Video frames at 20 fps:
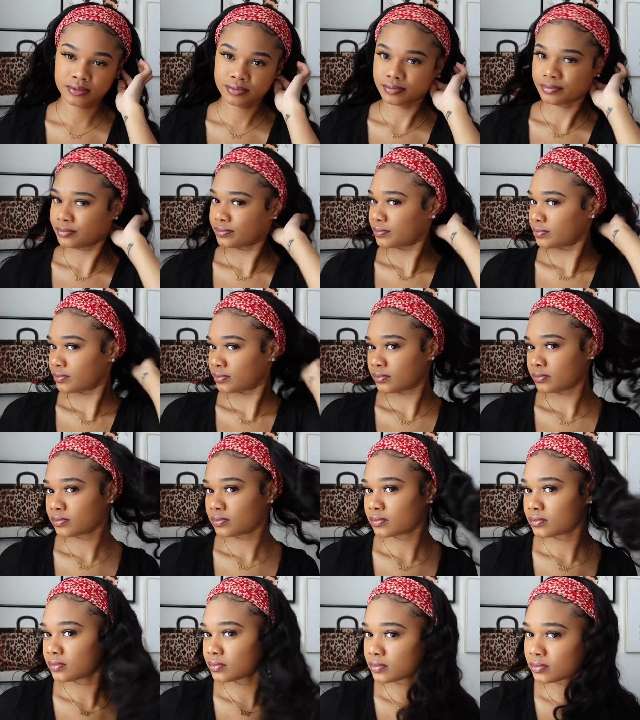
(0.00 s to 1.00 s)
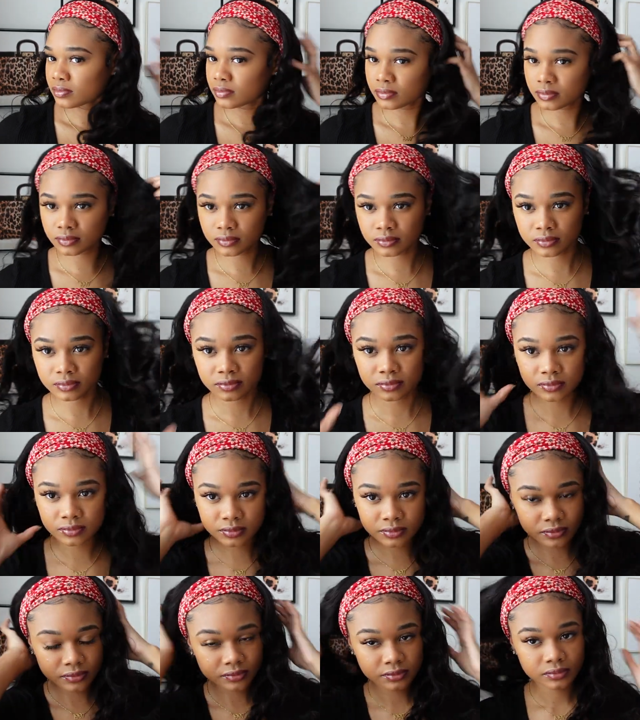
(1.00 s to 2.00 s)

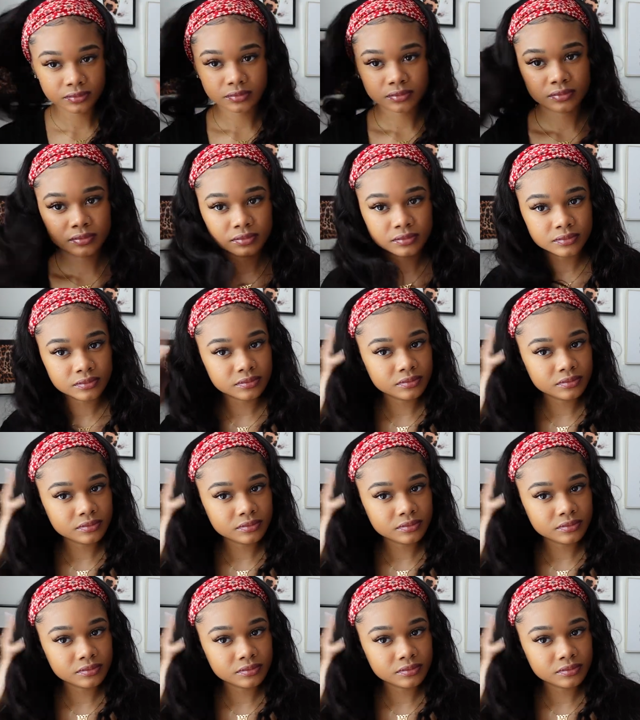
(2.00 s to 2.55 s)
(silence)